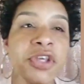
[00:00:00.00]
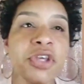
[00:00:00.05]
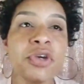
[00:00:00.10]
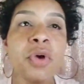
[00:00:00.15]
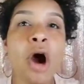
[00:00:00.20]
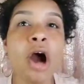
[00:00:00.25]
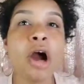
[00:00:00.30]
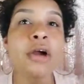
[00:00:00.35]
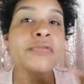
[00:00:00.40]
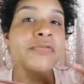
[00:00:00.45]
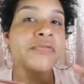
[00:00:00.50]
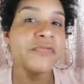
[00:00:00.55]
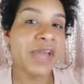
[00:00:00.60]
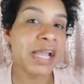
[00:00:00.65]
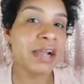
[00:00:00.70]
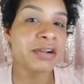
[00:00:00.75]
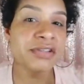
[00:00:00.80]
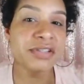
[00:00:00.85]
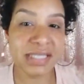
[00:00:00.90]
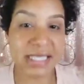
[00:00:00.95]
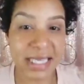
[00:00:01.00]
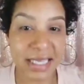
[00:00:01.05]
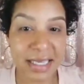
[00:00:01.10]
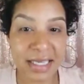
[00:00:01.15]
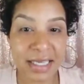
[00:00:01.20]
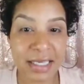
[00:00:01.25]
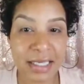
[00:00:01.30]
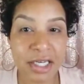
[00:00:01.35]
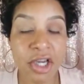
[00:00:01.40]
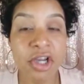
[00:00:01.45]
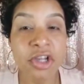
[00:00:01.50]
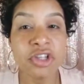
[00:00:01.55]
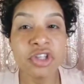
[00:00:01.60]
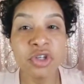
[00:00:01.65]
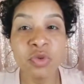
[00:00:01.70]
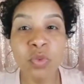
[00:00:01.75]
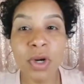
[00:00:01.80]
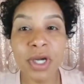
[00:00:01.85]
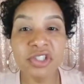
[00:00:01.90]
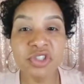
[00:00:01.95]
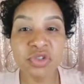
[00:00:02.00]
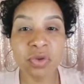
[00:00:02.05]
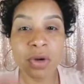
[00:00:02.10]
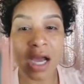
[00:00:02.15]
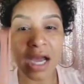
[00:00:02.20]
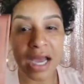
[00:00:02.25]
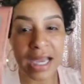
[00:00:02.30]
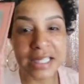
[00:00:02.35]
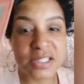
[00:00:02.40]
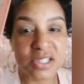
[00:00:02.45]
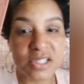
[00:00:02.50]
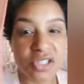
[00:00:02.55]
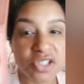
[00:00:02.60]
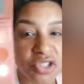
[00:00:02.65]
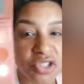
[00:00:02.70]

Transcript: are fair skin, you want to try to do